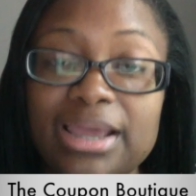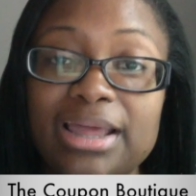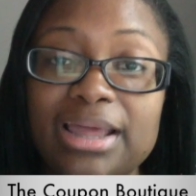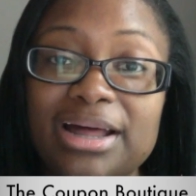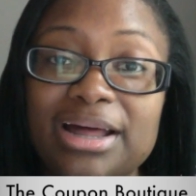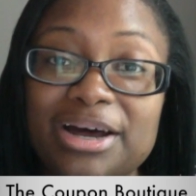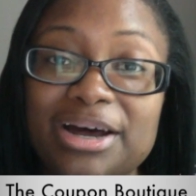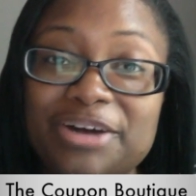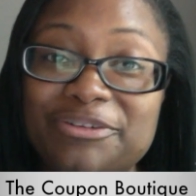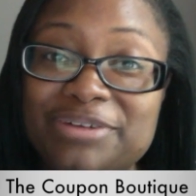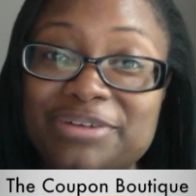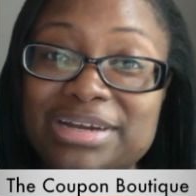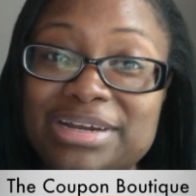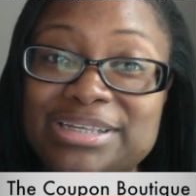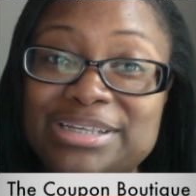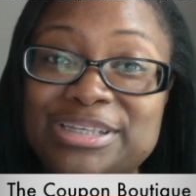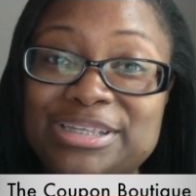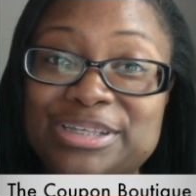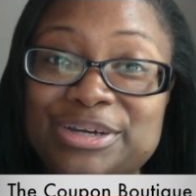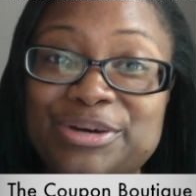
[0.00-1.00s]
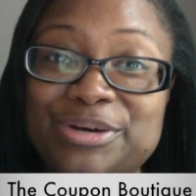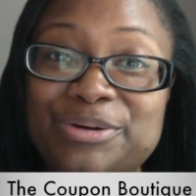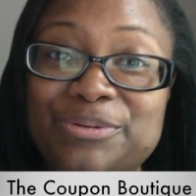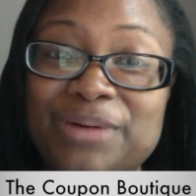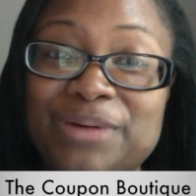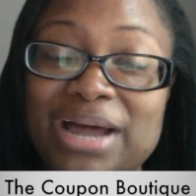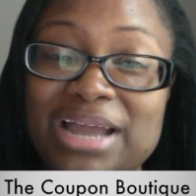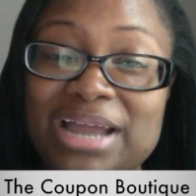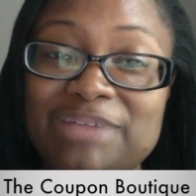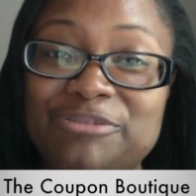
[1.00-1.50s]
All right, so
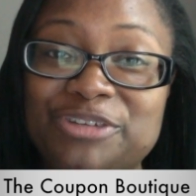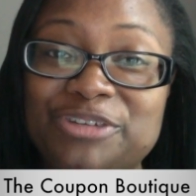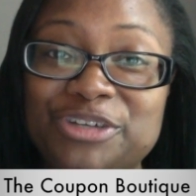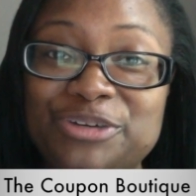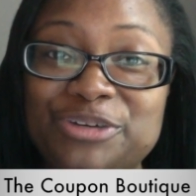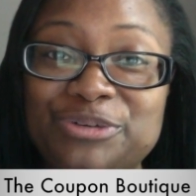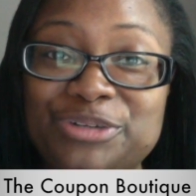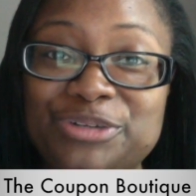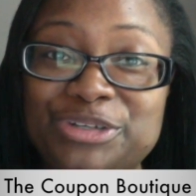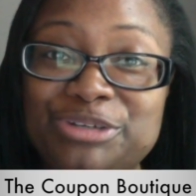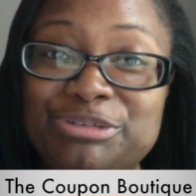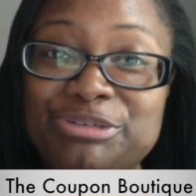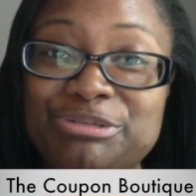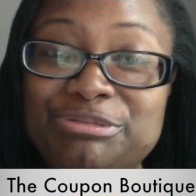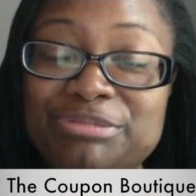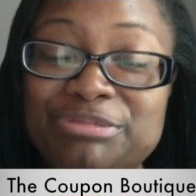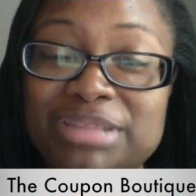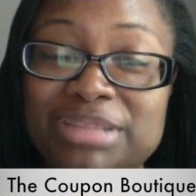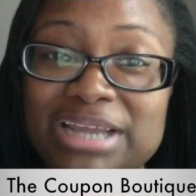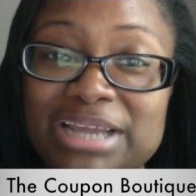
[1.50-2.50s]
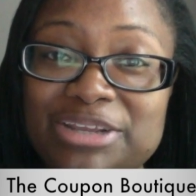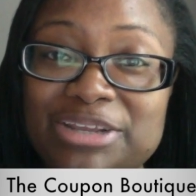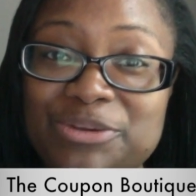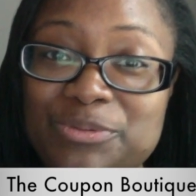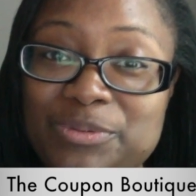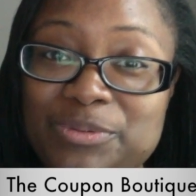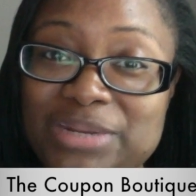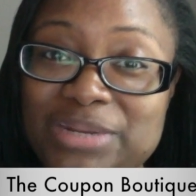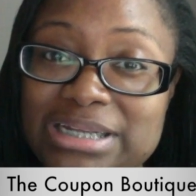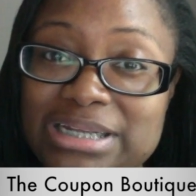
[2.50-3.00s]
I've showed you that you
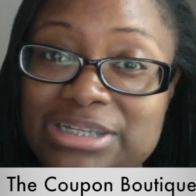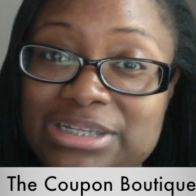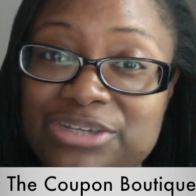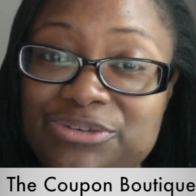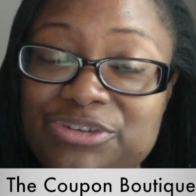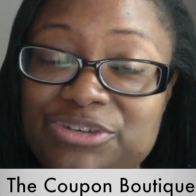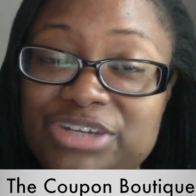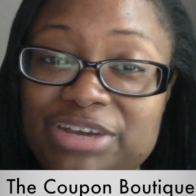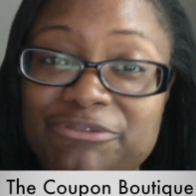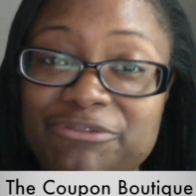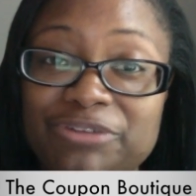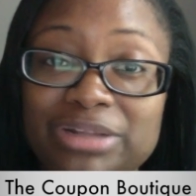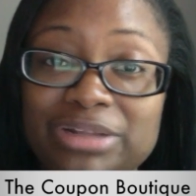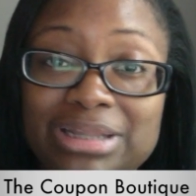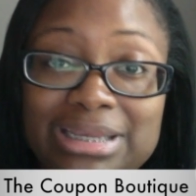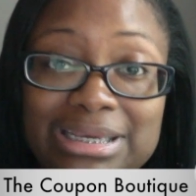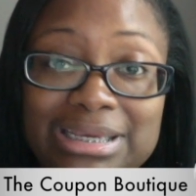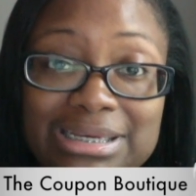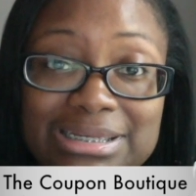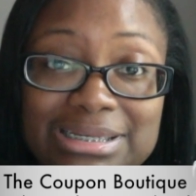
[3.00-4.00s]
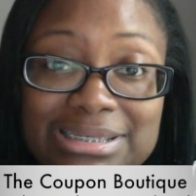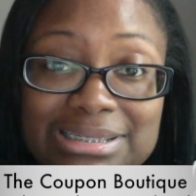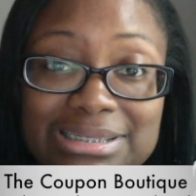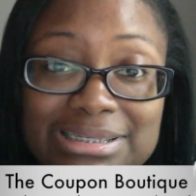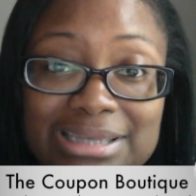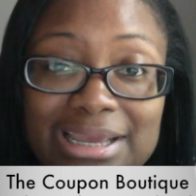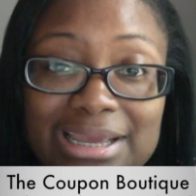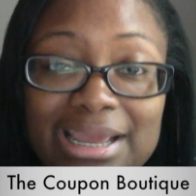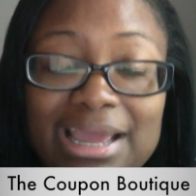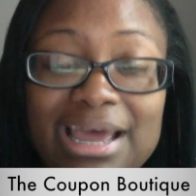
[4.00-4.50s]
need to check for leaks.
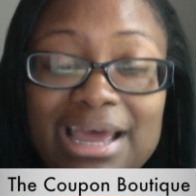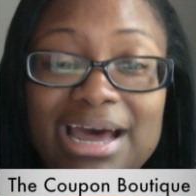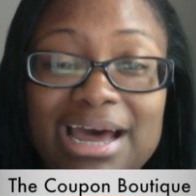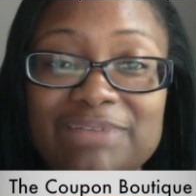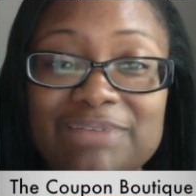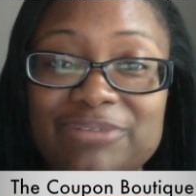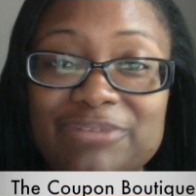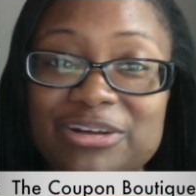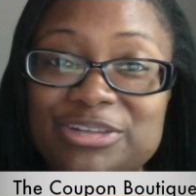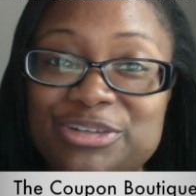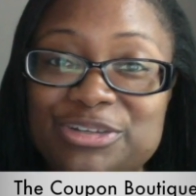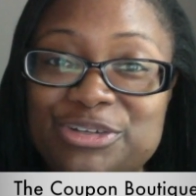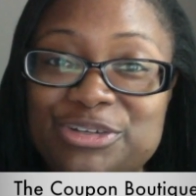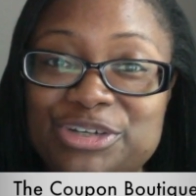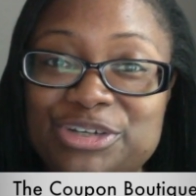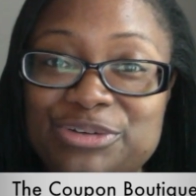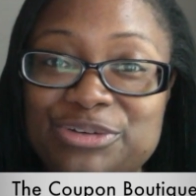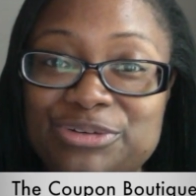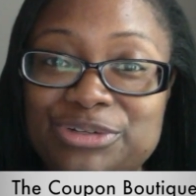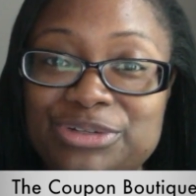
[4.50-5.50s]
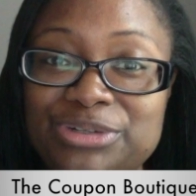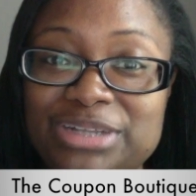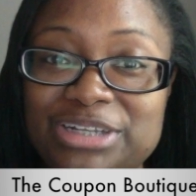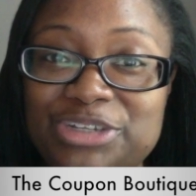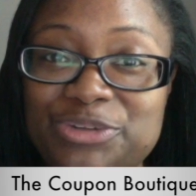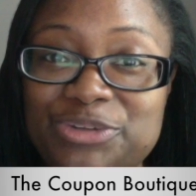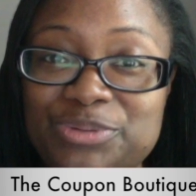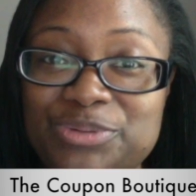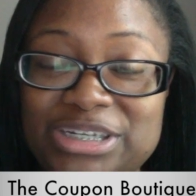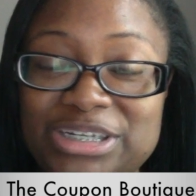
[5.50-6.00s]
I've also showed you
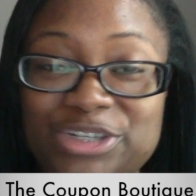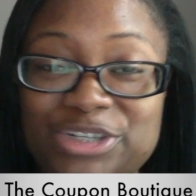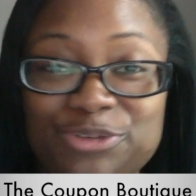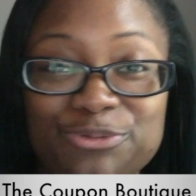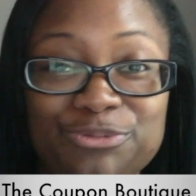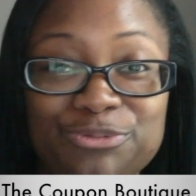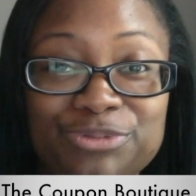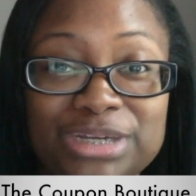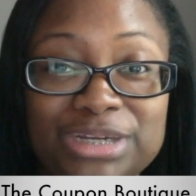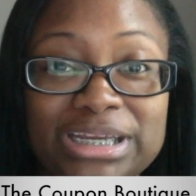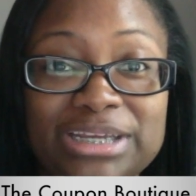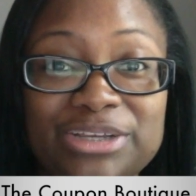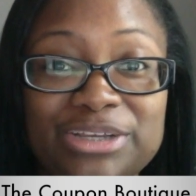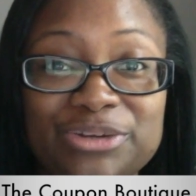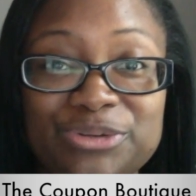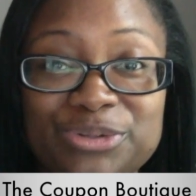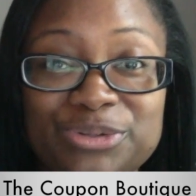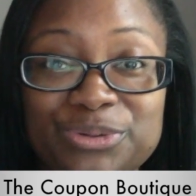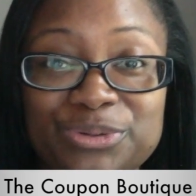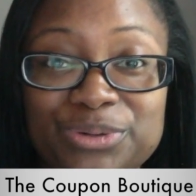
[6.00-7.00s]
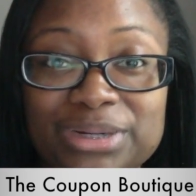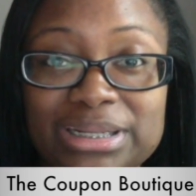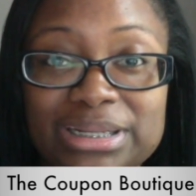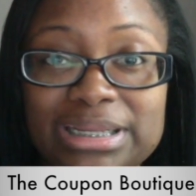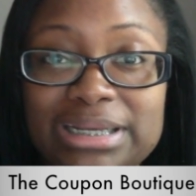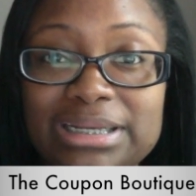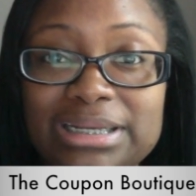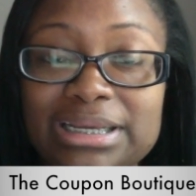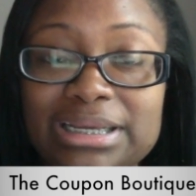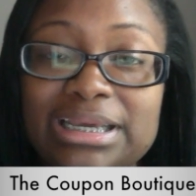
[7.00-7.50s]
that you need to rig your
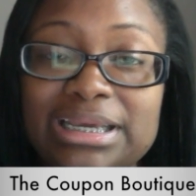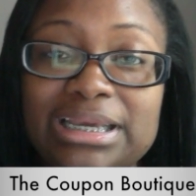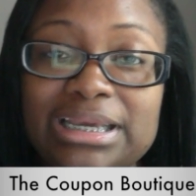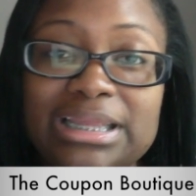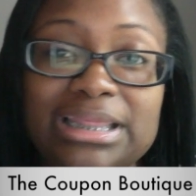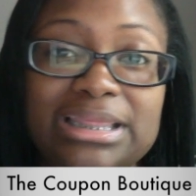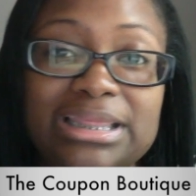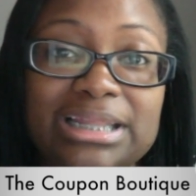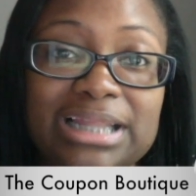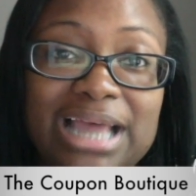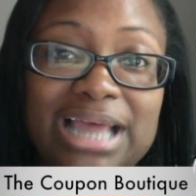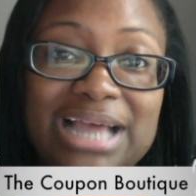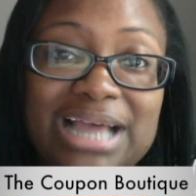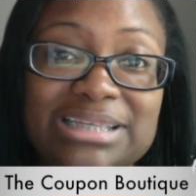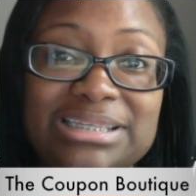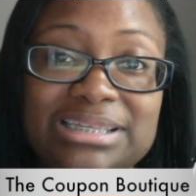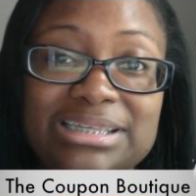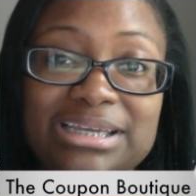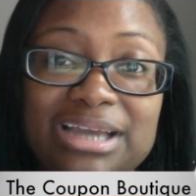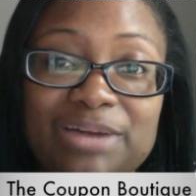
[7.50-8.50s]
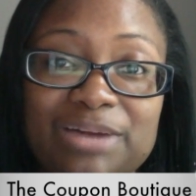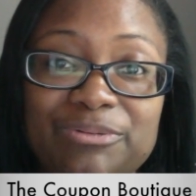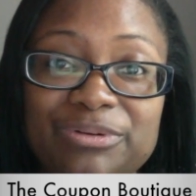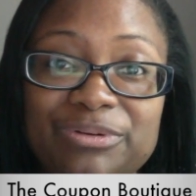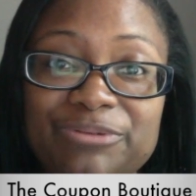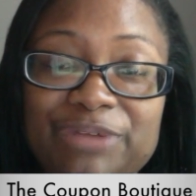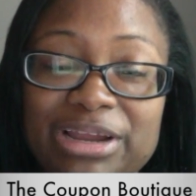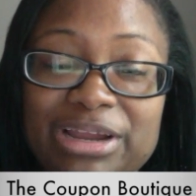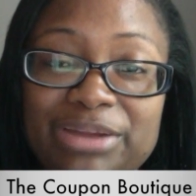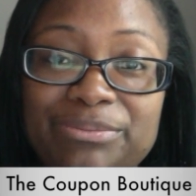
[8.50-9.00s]
toilet. The last thing I
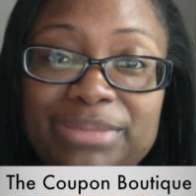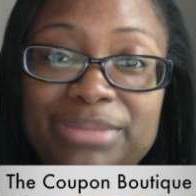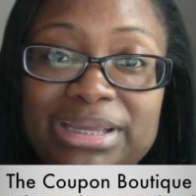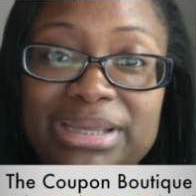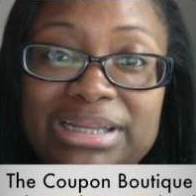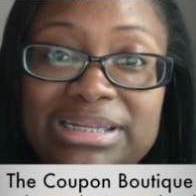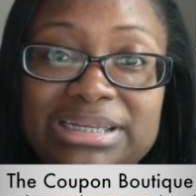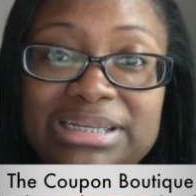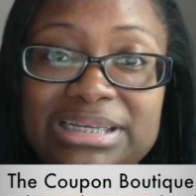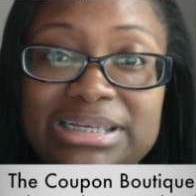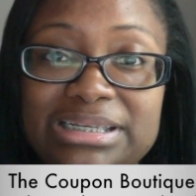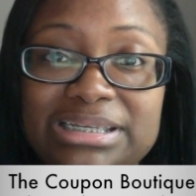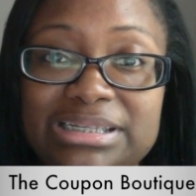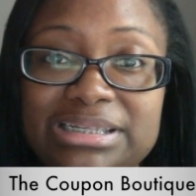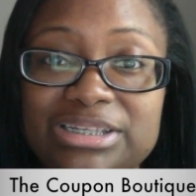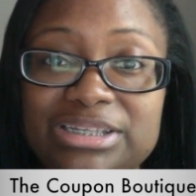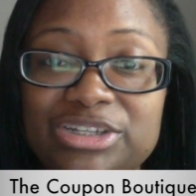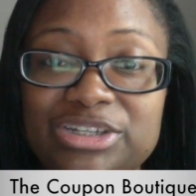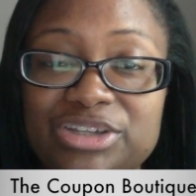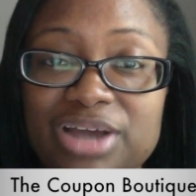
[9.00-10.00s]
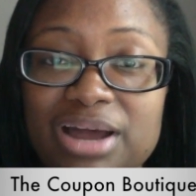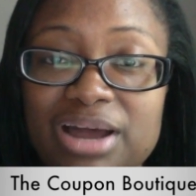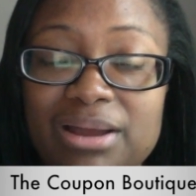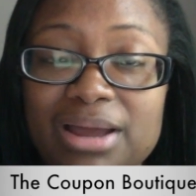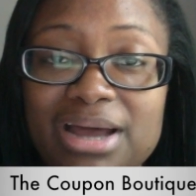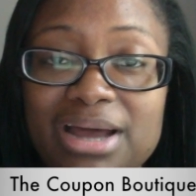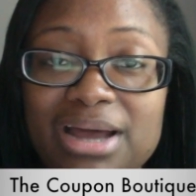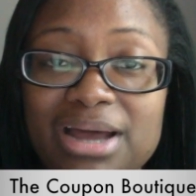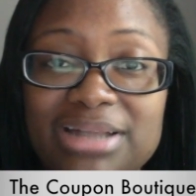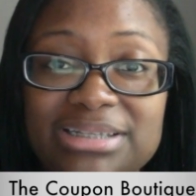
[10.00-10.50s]
would recommend is
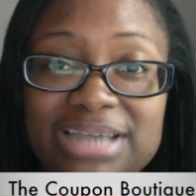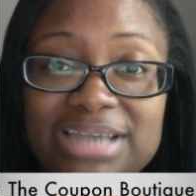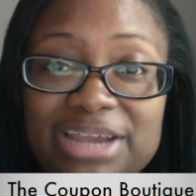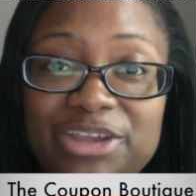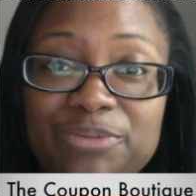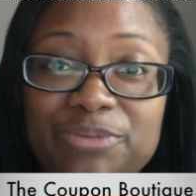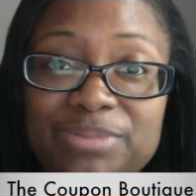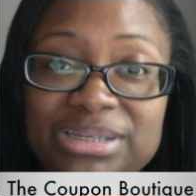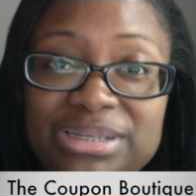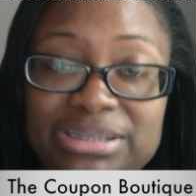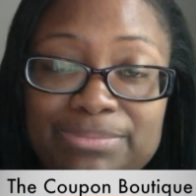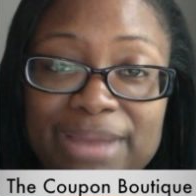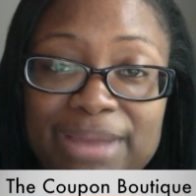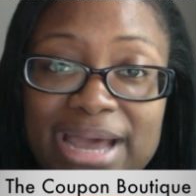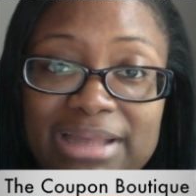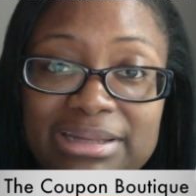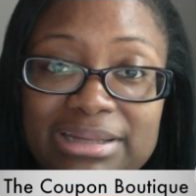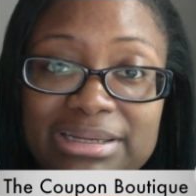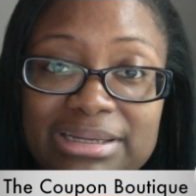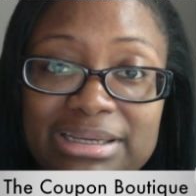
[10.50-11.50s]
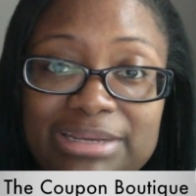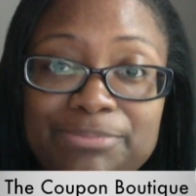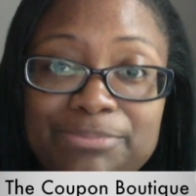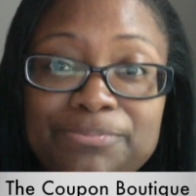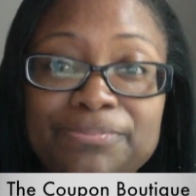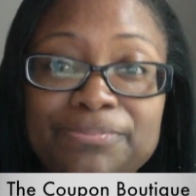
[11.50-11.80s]
contact your municipality